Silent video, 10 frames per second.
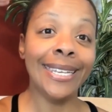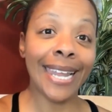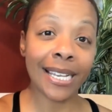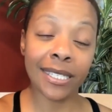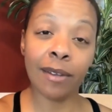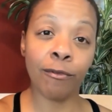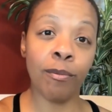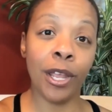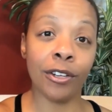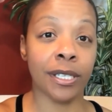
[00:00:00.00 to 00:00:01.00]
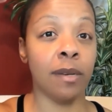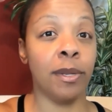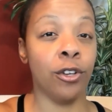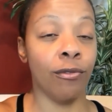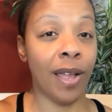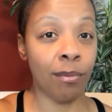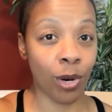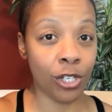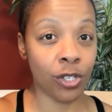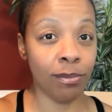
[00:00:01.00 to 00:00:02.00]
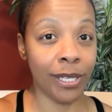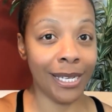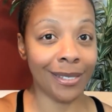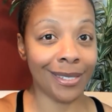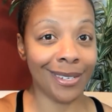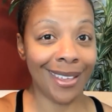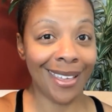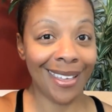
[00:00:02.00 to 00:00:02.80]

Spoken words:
Next up from there is going to be your vibration plates.